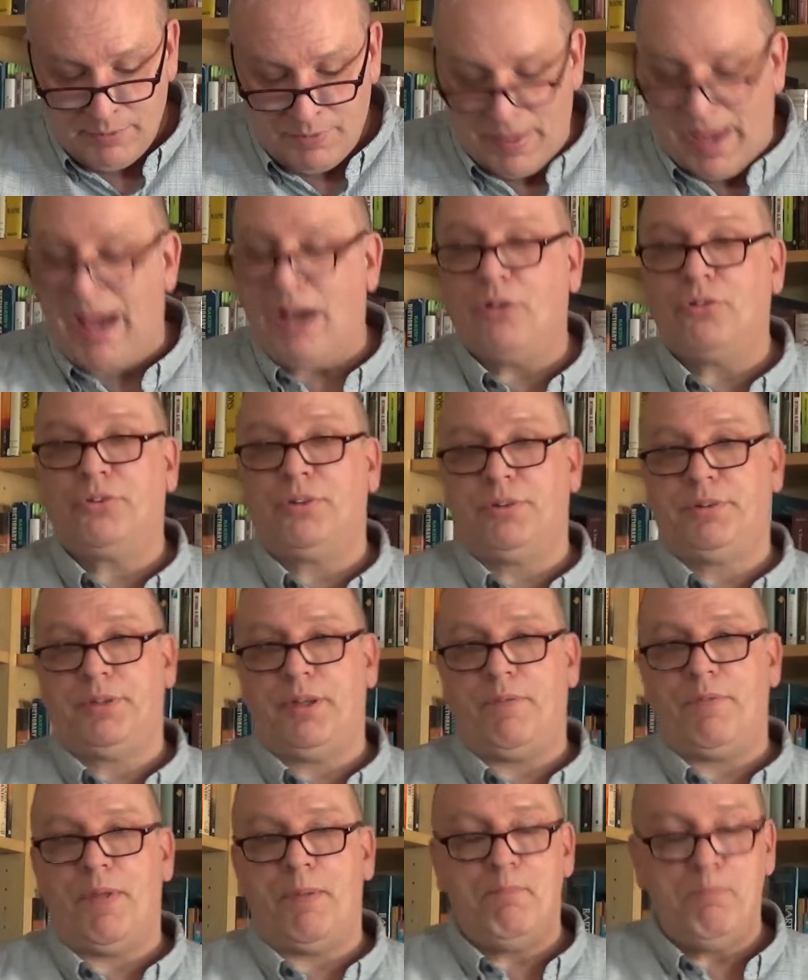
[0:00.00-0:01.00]
Thousands
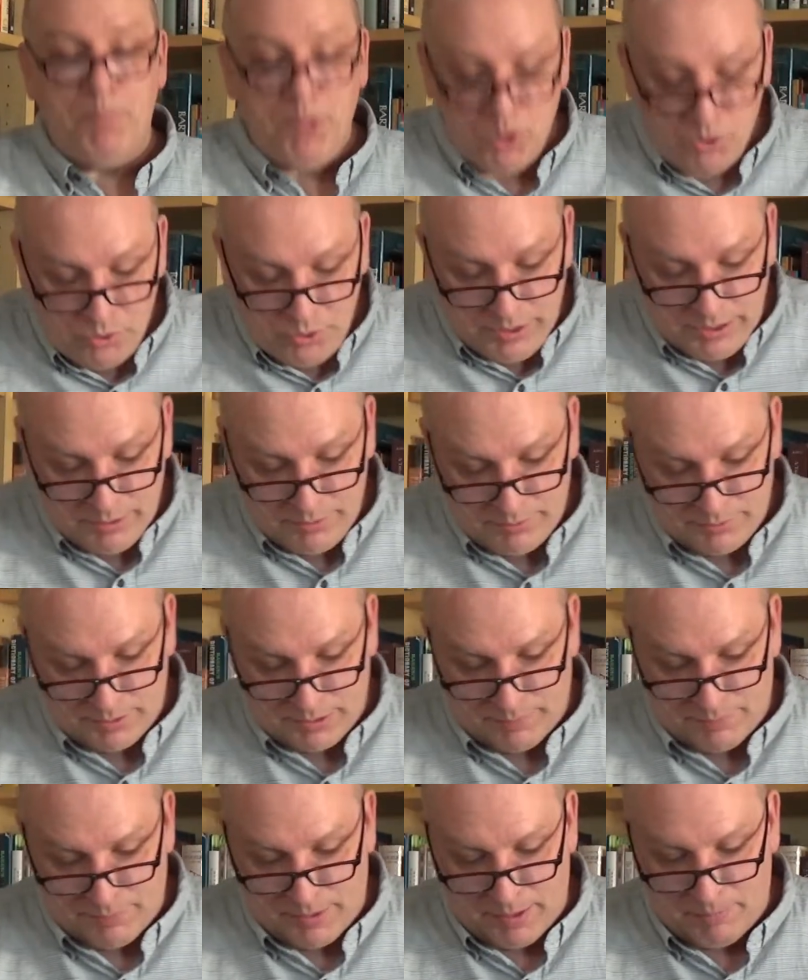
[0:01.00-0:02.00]
of them, millions
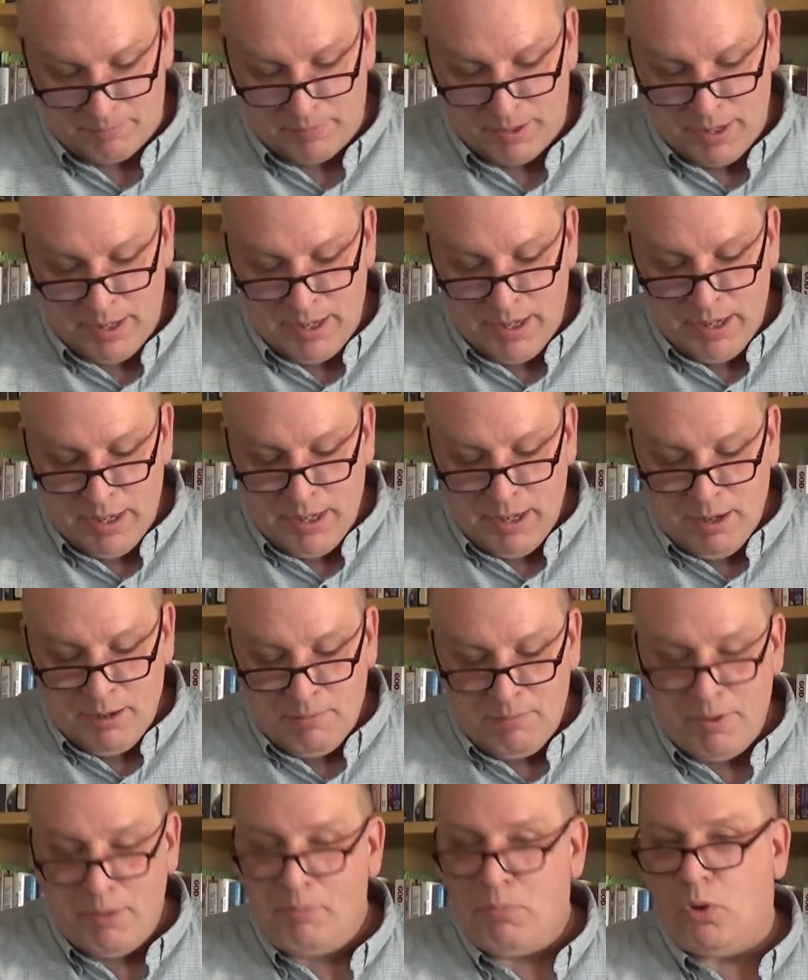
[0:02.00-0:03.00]
of them,
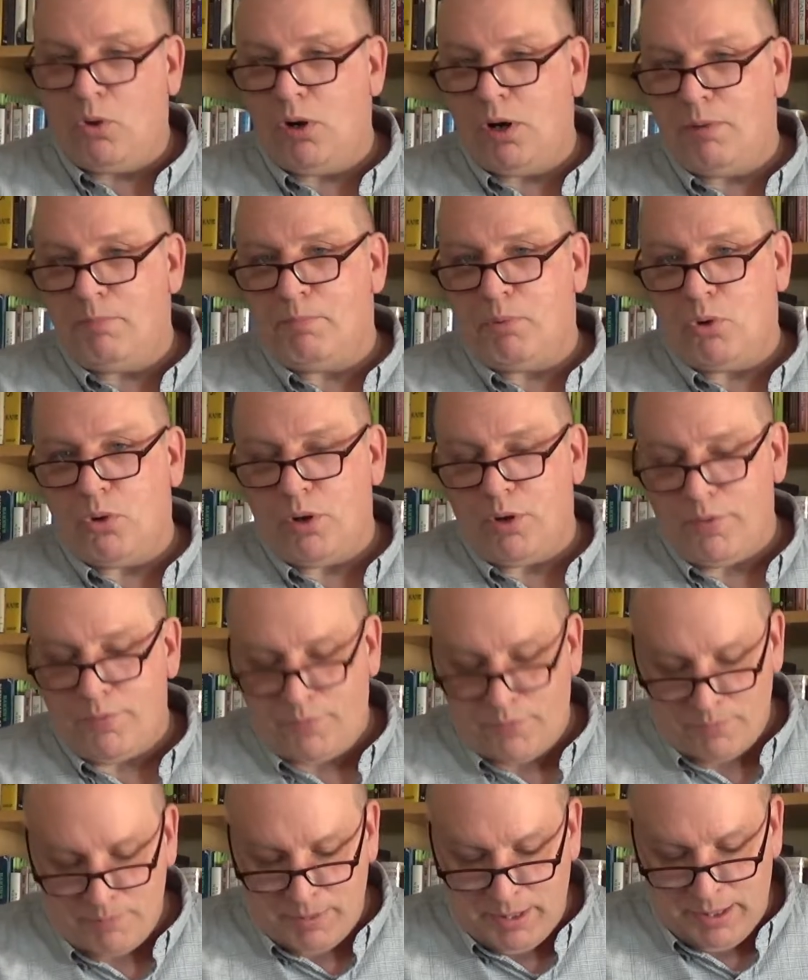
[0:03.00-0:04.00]
but more important
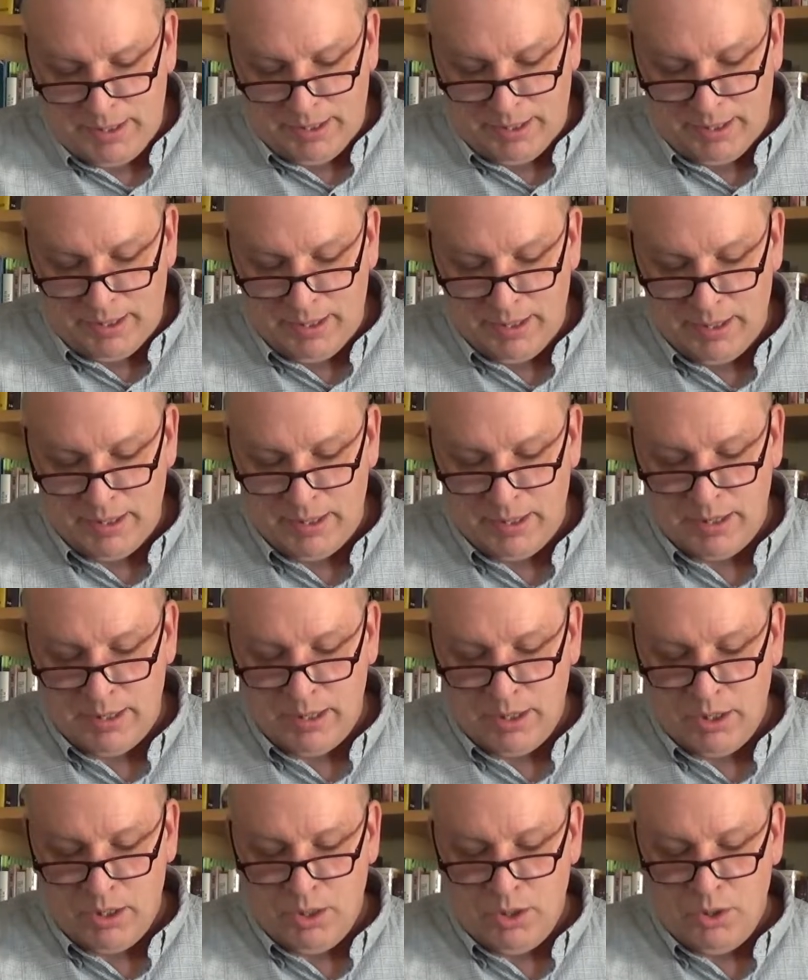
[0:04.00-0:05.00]
for me,
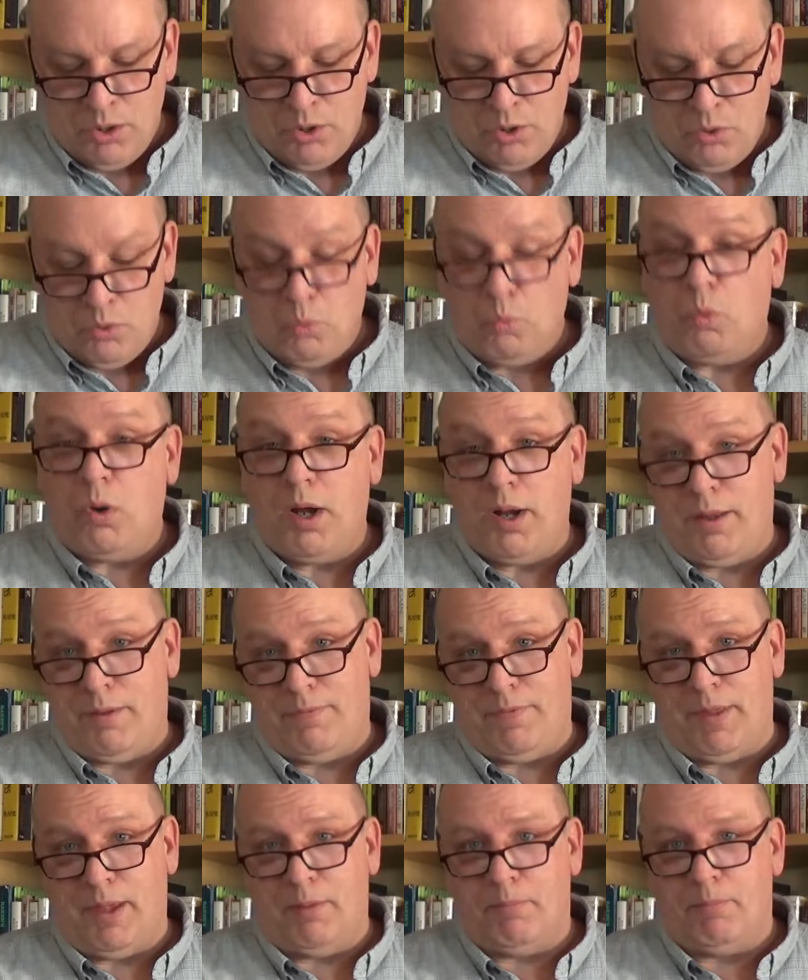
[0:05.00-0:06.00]
one
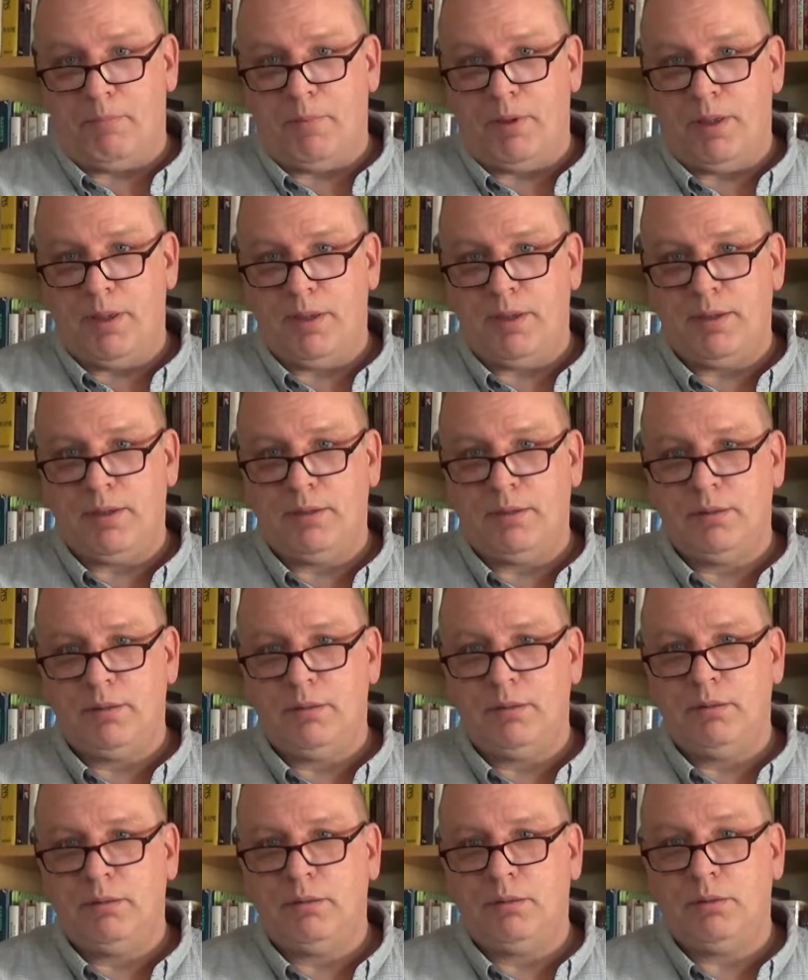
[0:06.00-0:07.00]
of
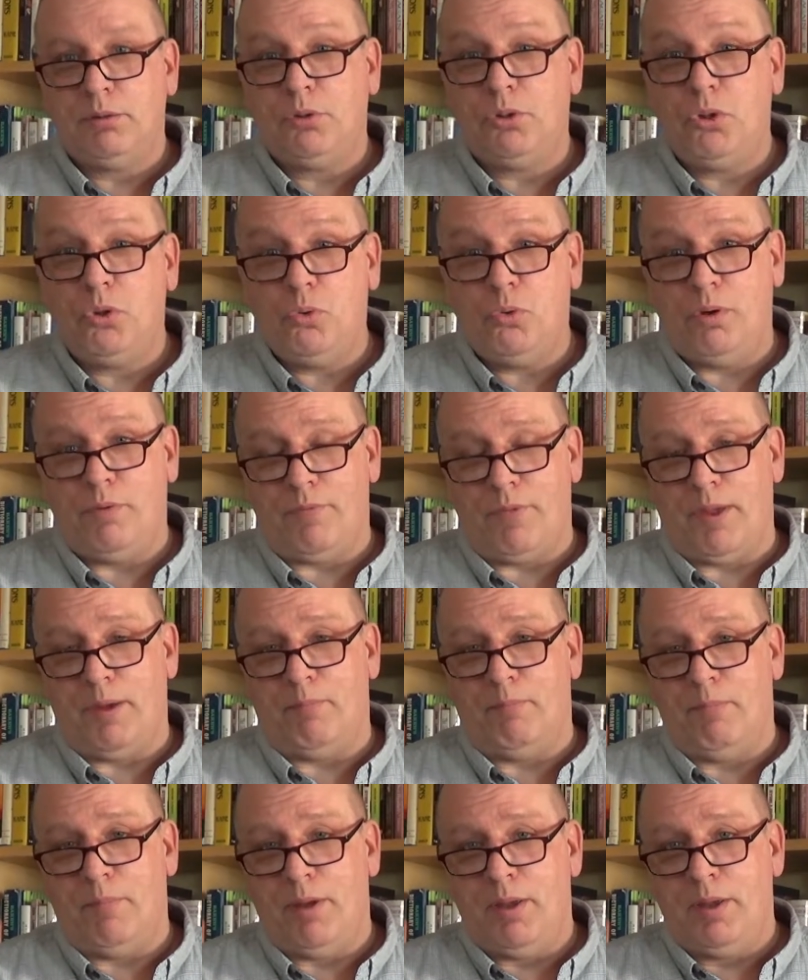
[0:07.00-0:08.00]
them, two of
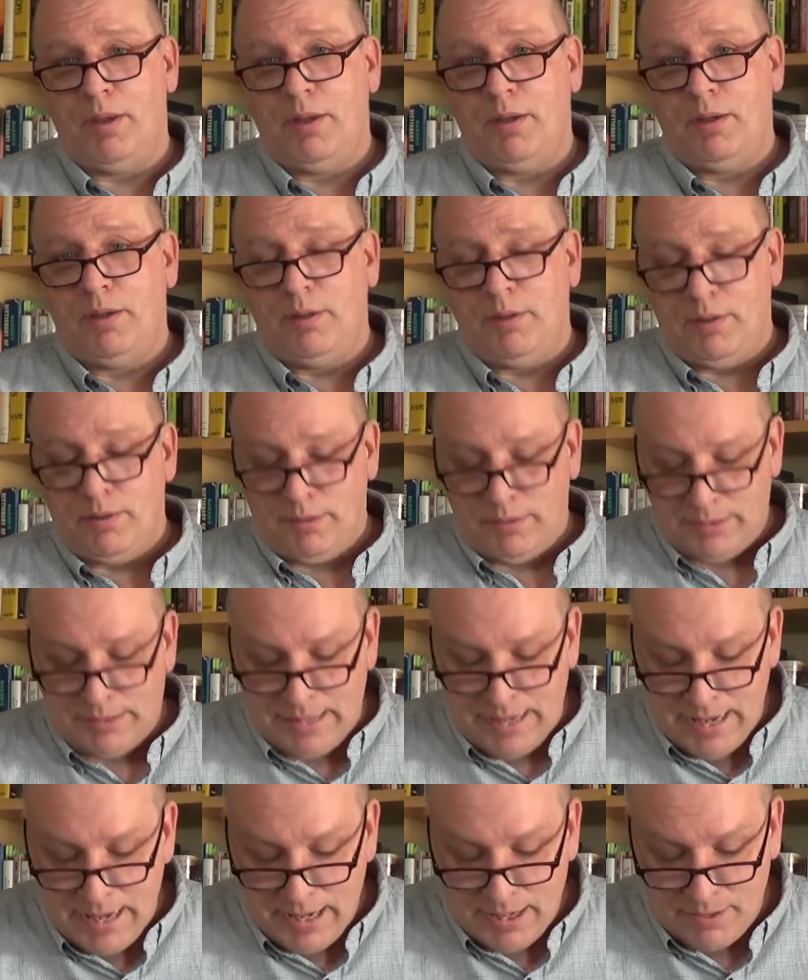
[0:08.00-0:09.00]
them,
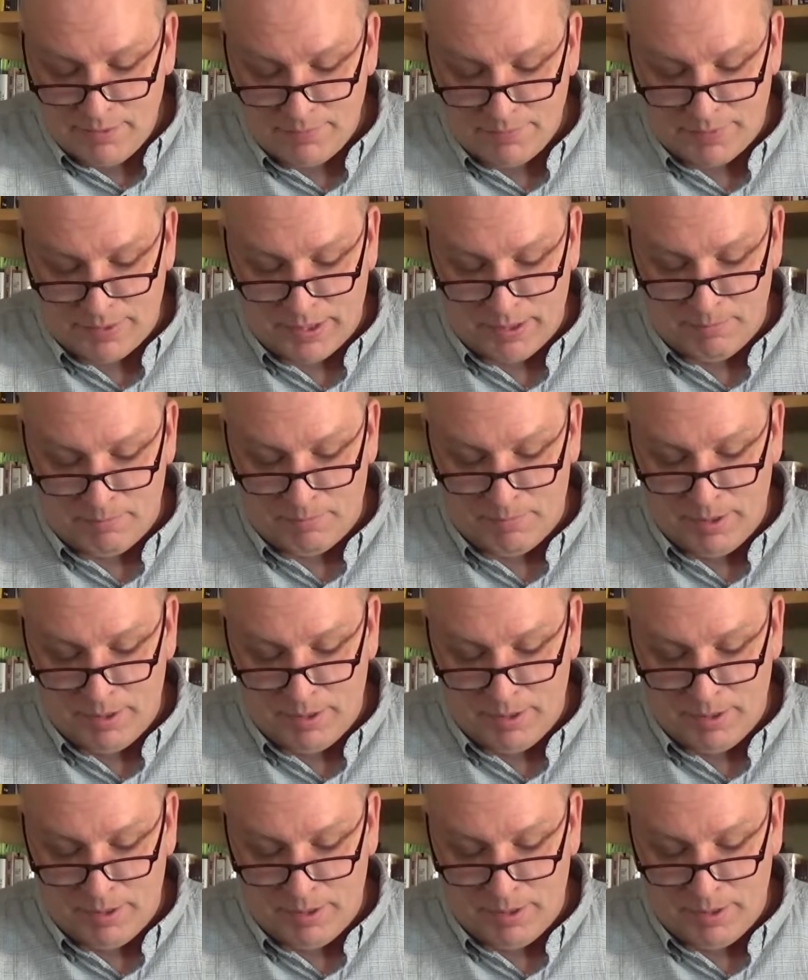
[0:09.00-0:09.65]
10 of them,